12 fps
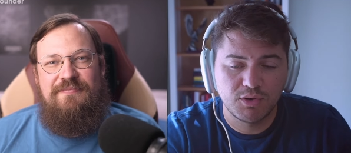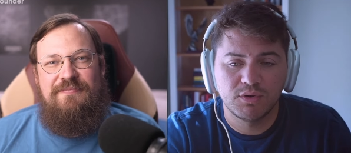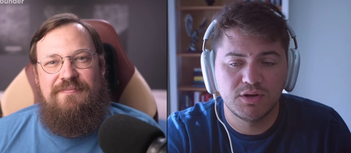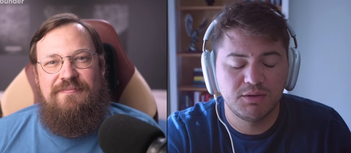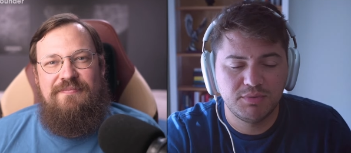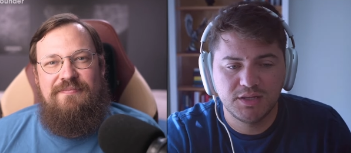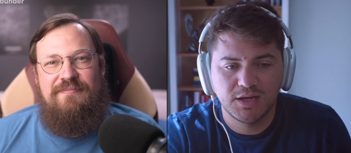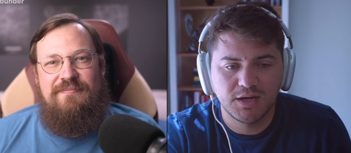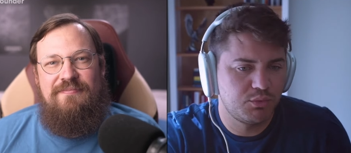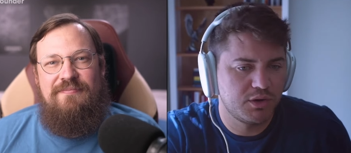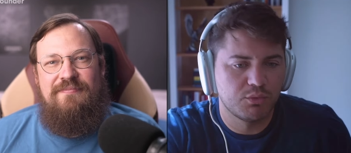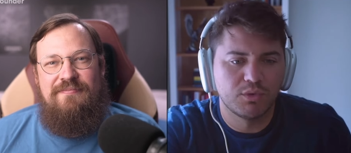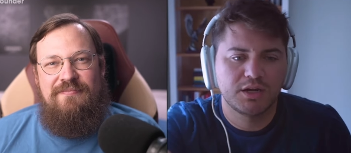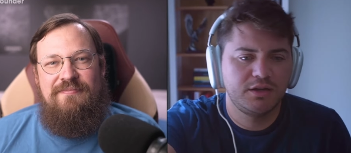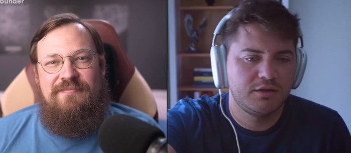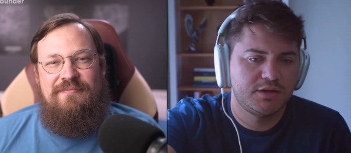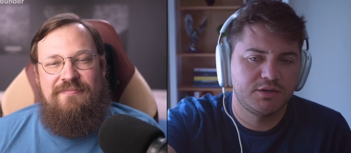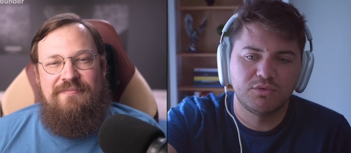Speaker 1: to be there. We're working on
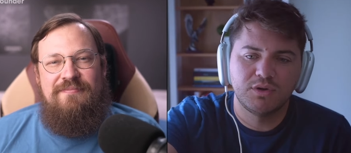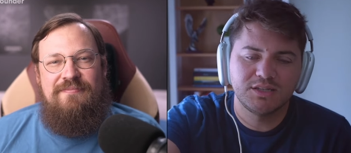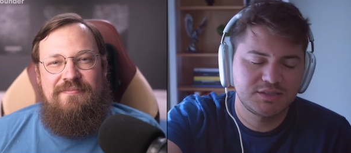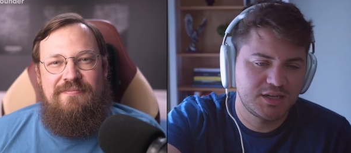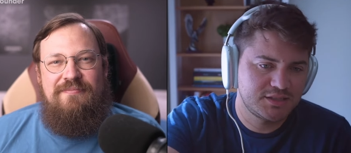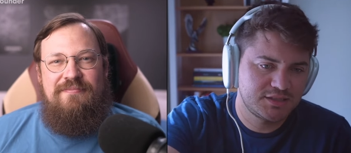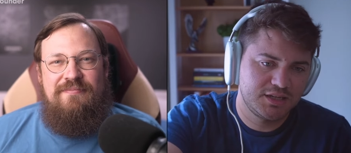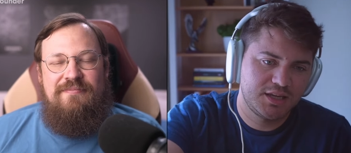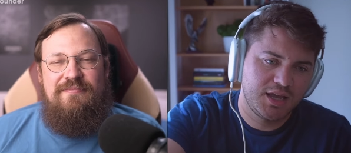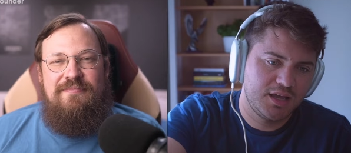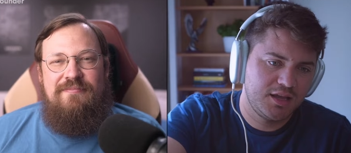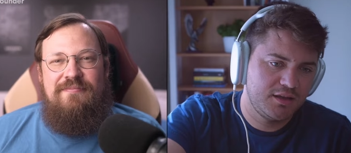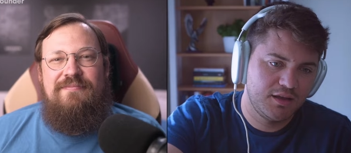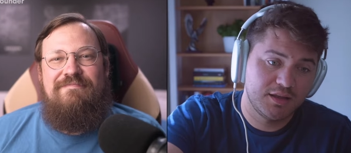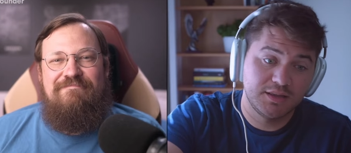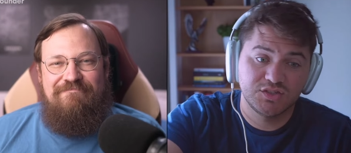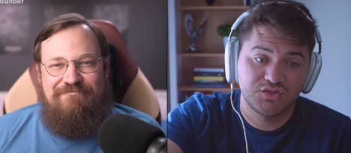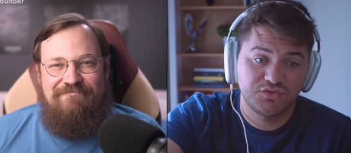a Rust SDK at
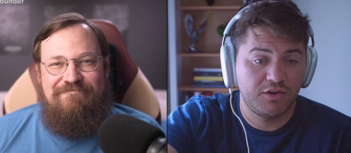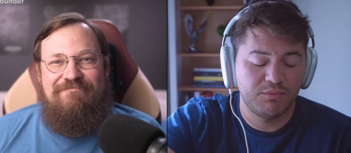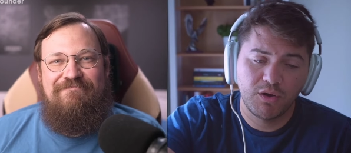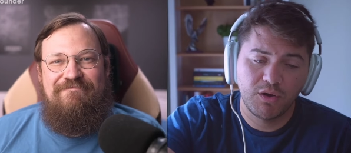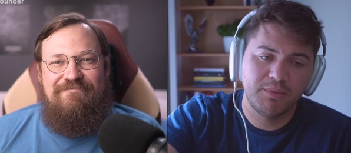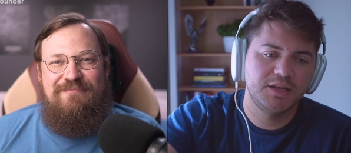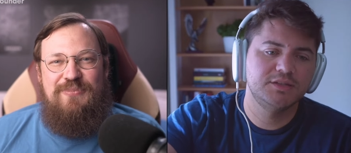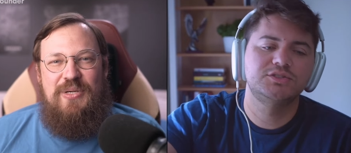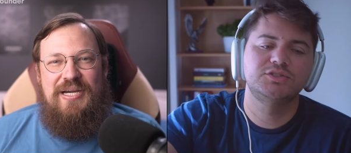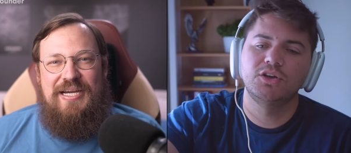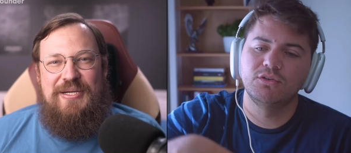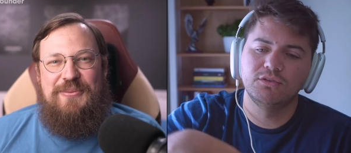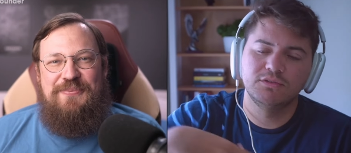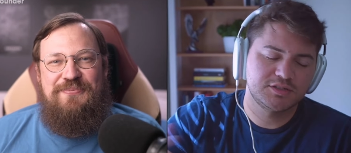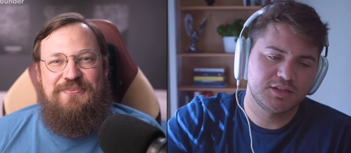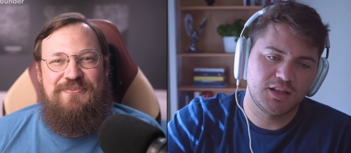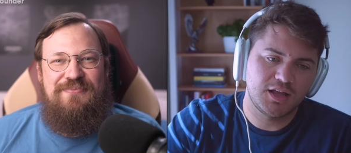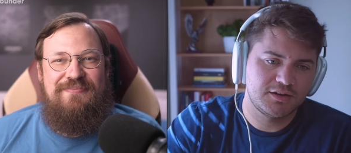this very moment. So there's a
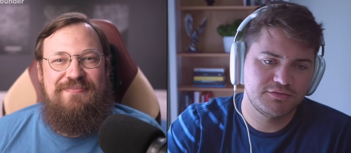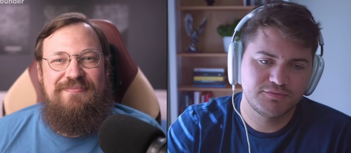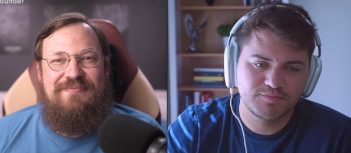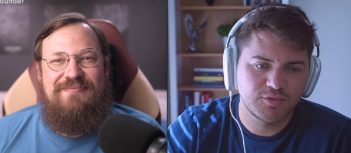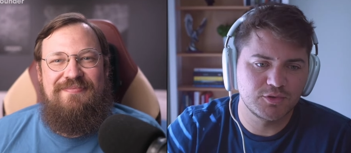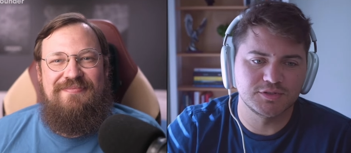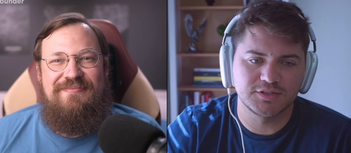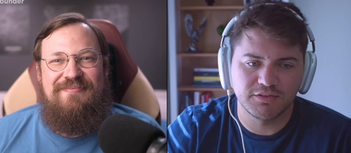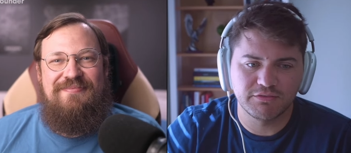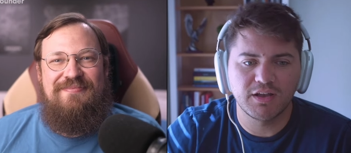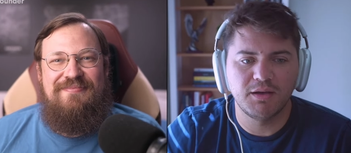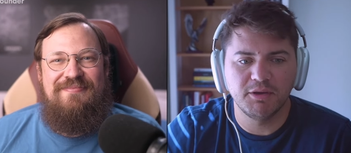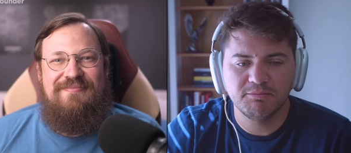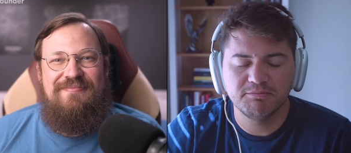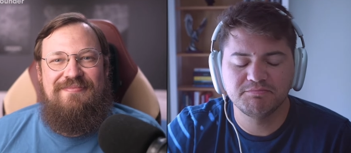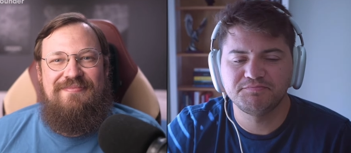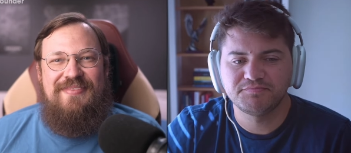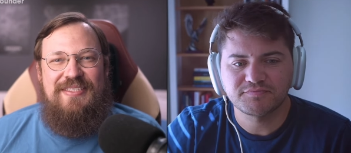lot of cool stuff coming.
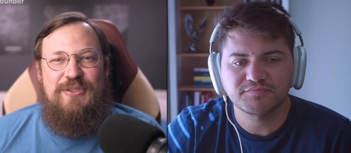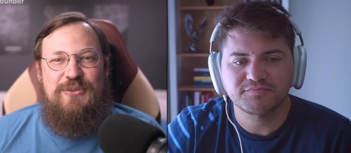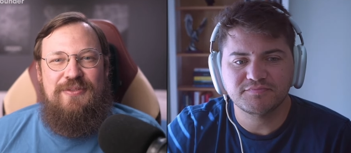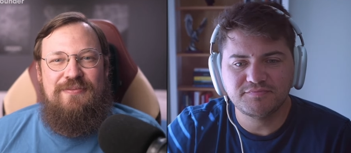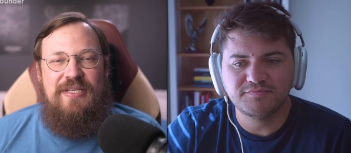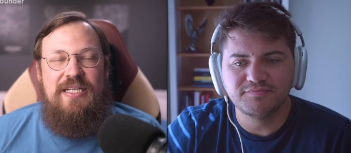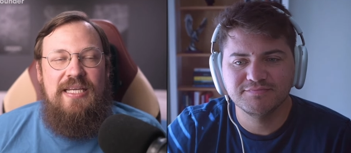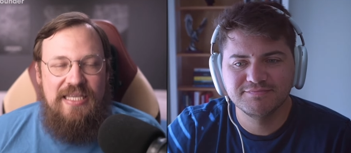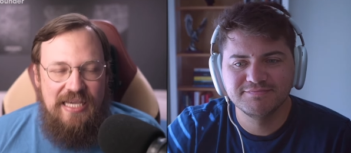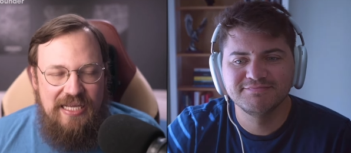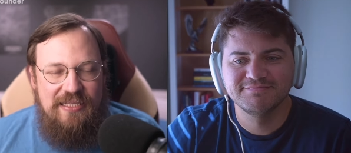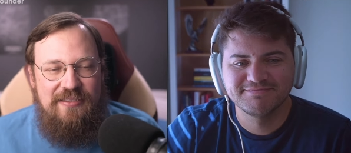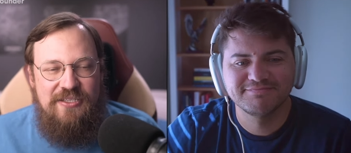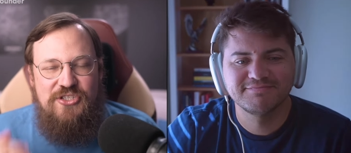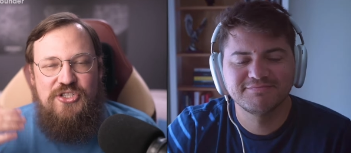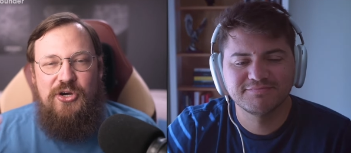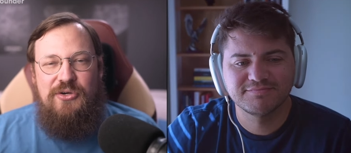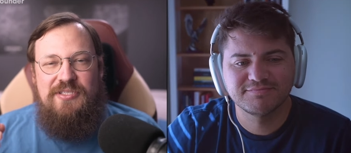
Speaker 2: That's cool. And again, this
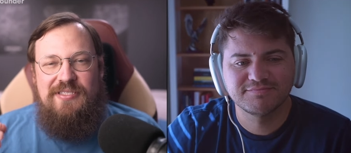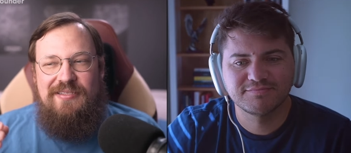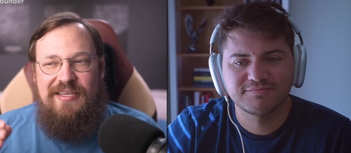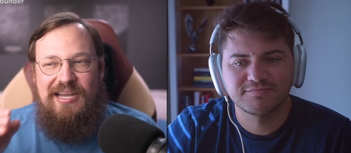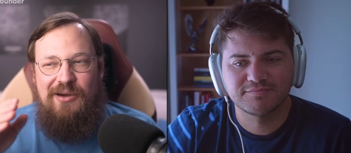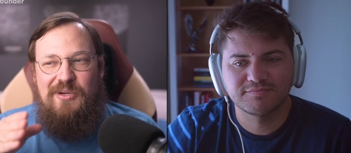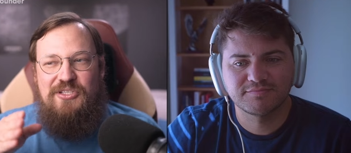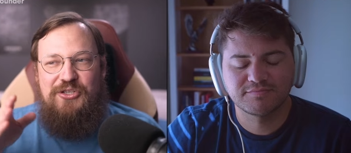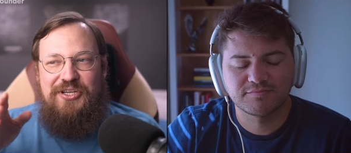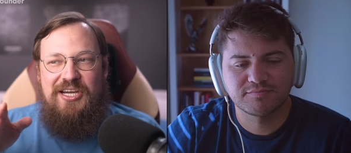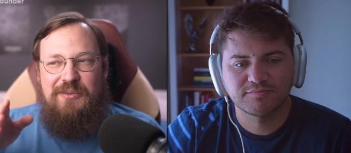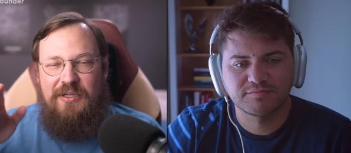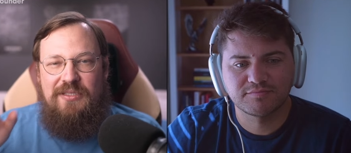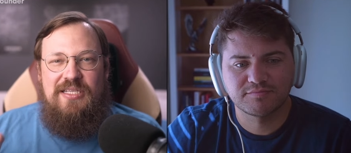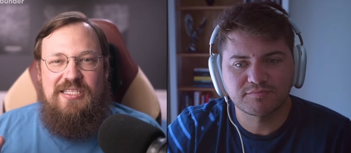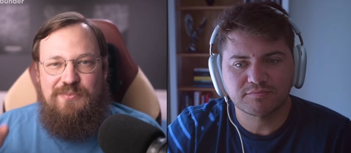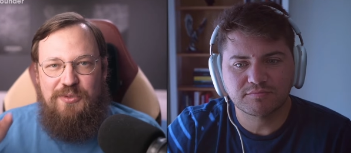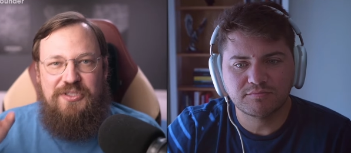shows like how much you care about
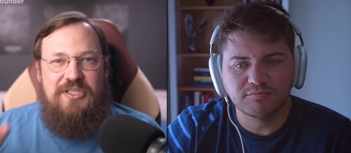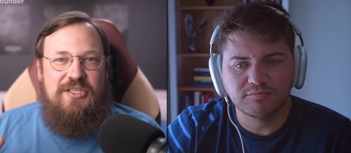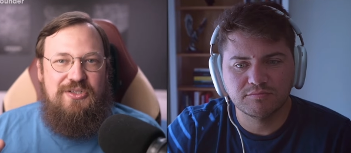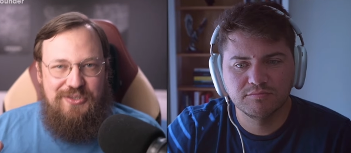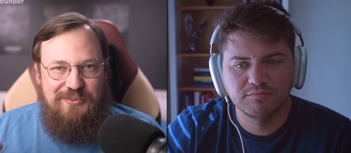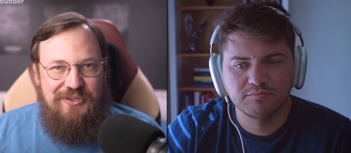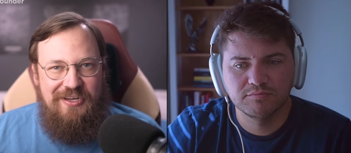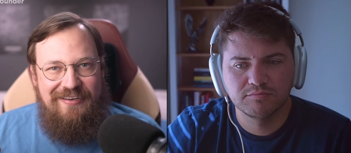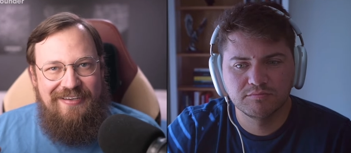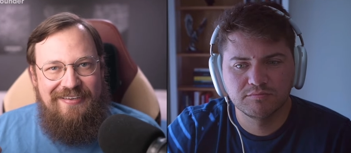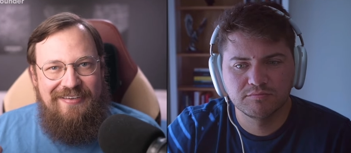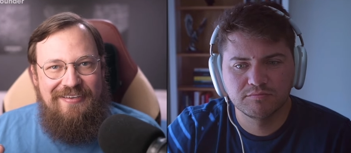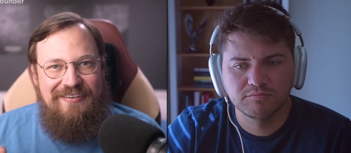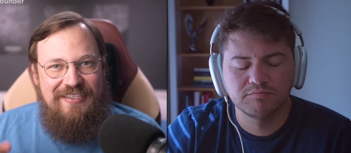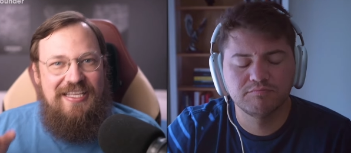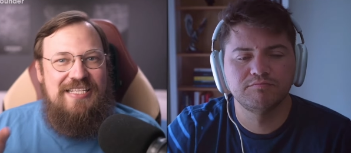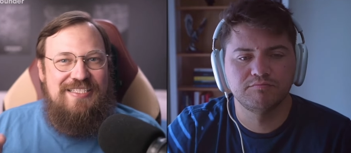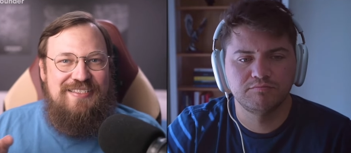this particular community.
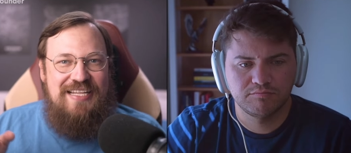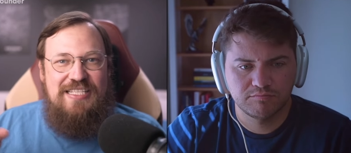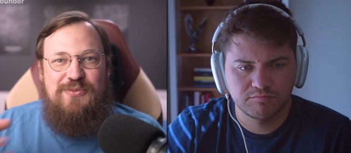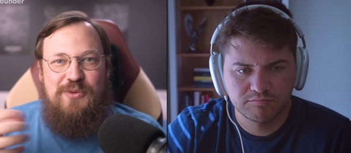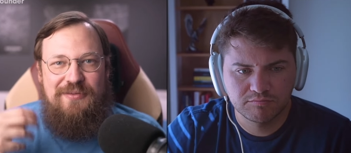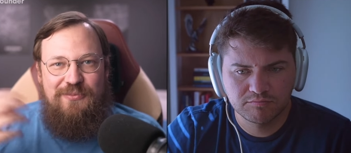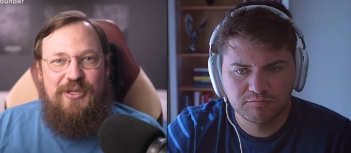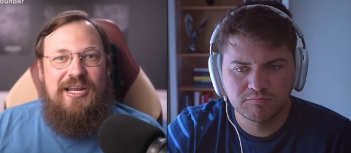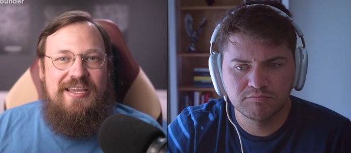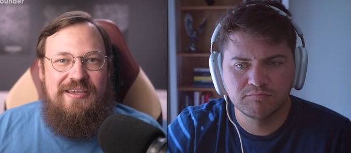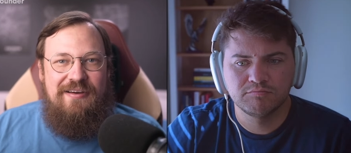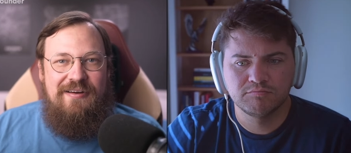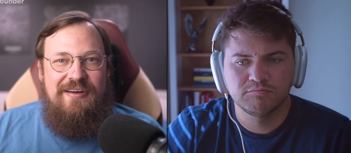And that's that's what what I hear.